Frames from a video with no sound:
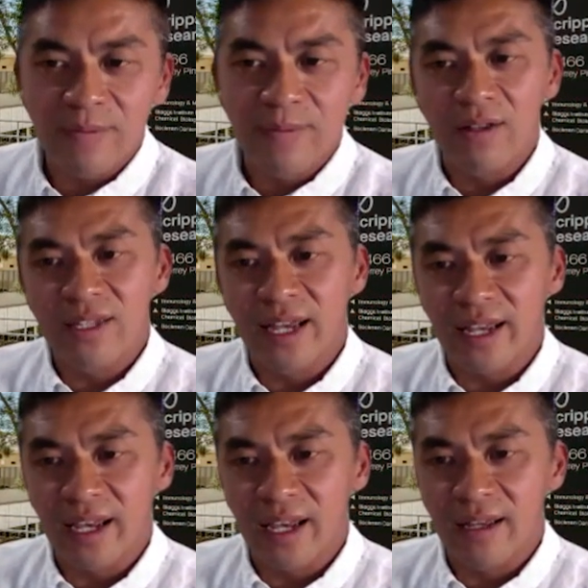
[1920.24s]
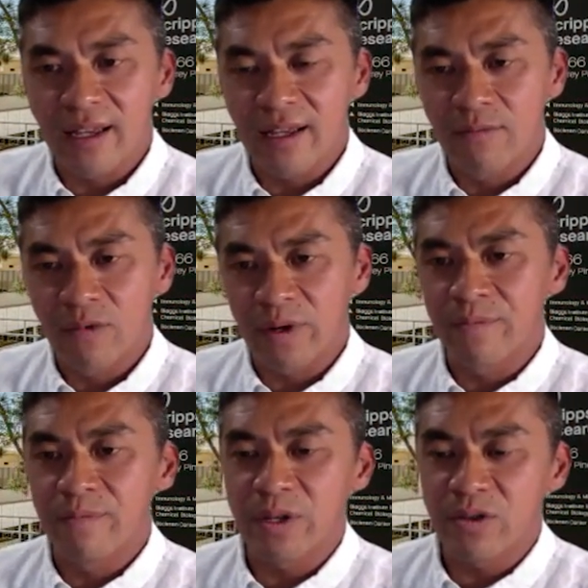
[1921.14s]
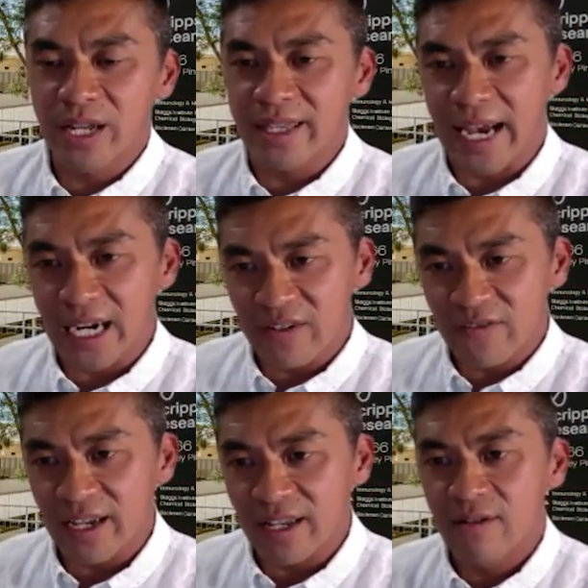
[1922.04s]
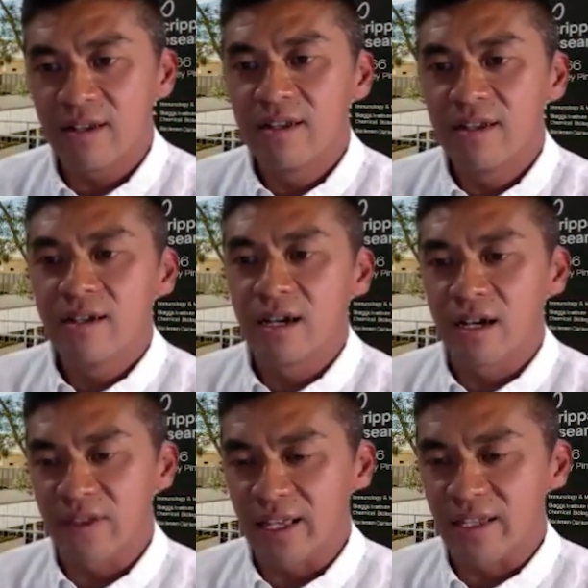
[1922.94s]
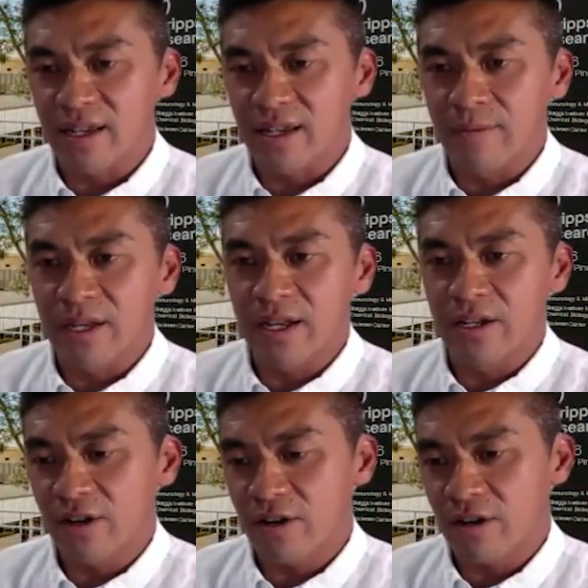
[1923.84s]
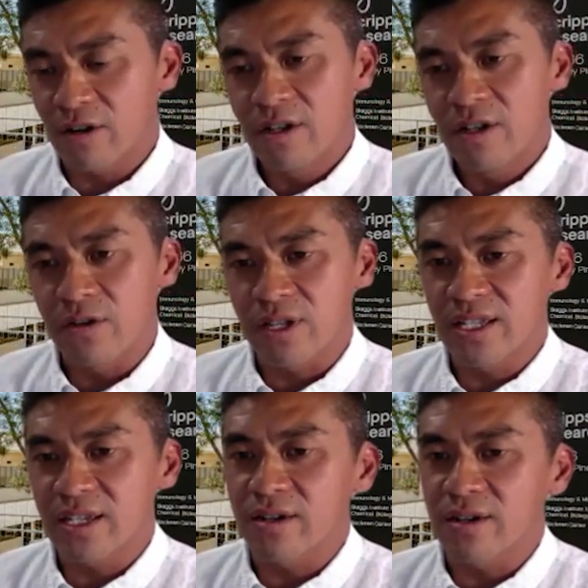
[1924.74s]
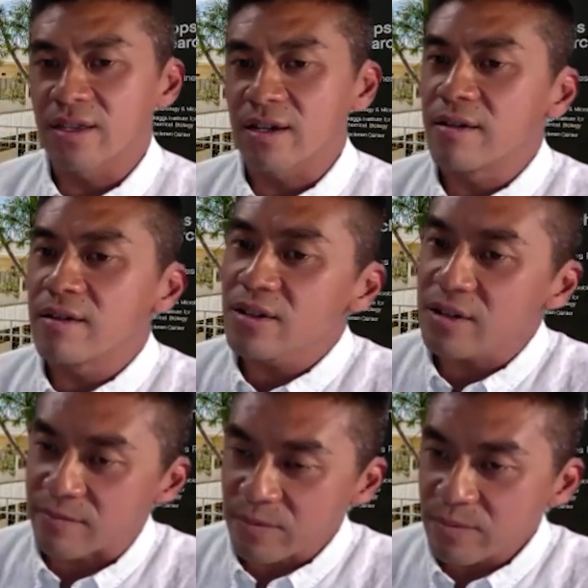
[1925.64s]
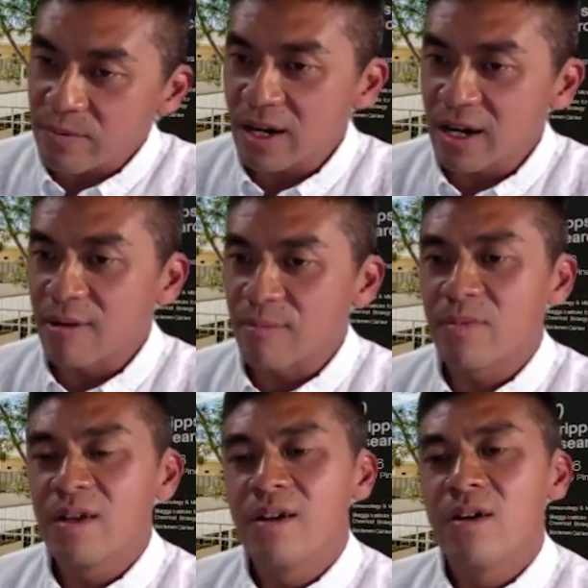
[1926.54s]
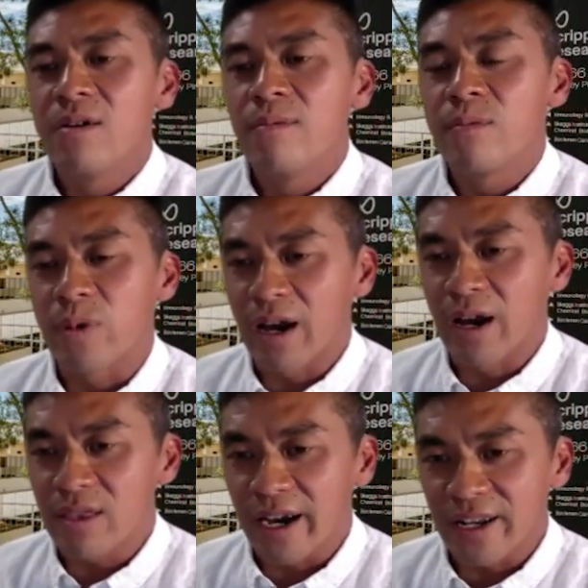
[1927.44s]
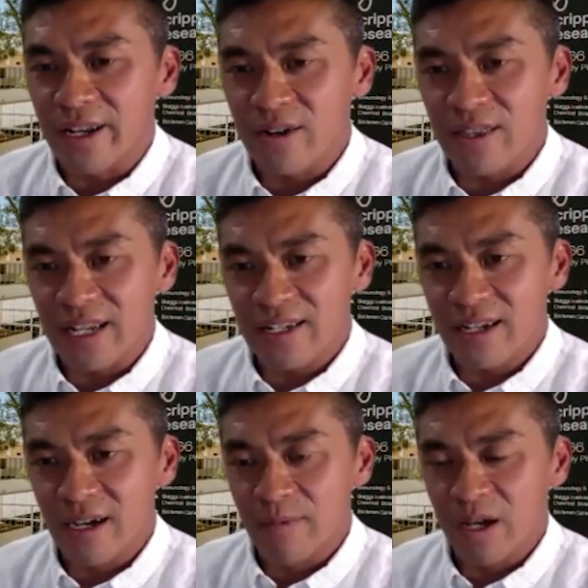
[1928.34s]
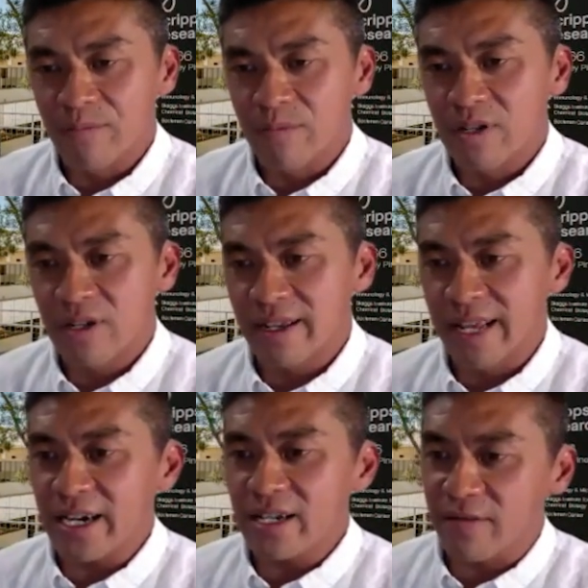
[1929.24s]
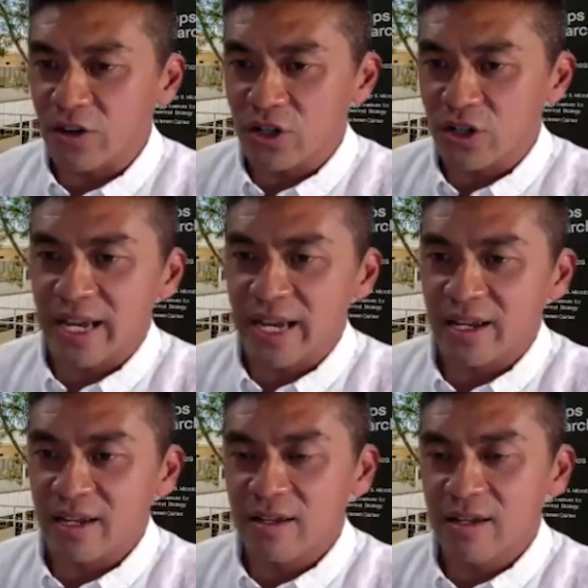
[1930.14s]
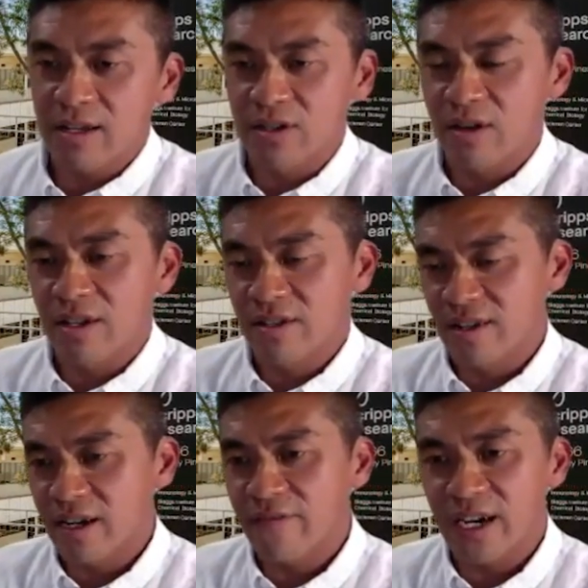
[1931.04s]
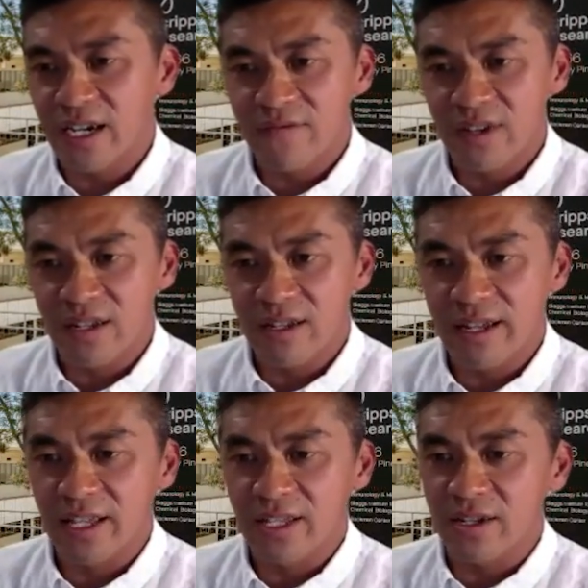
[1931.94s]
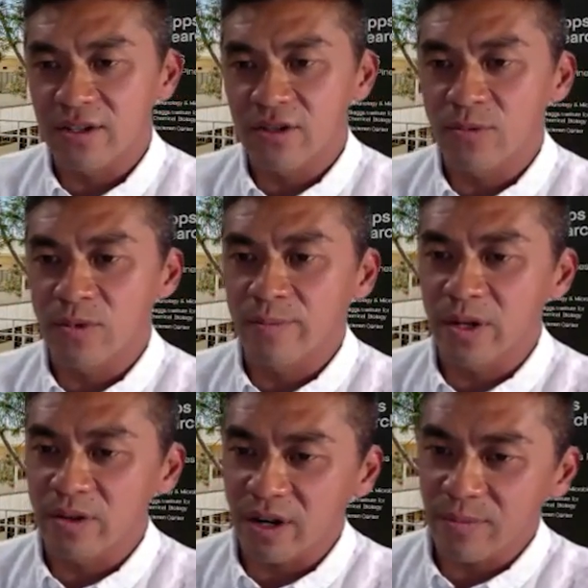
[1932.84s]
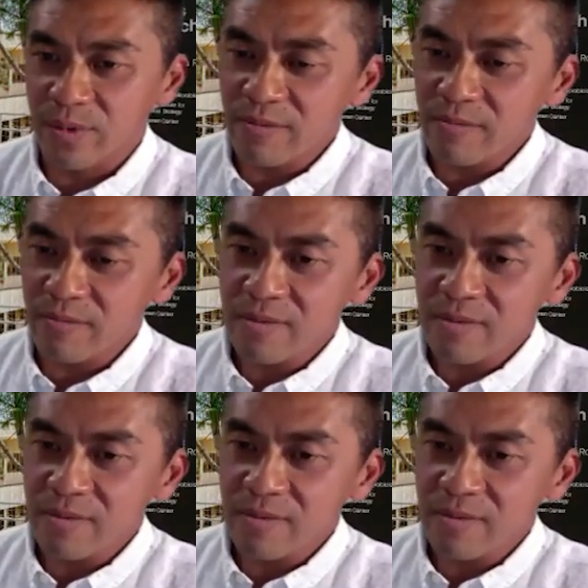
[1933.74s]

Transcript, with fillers: about SAGA and where we mutate the active site uh, of the enzyme. And here you can see in the sort of uh, brown line here that um, an inactive version of SAGA is, no, is not effective at enhancing tumor immunotherapy,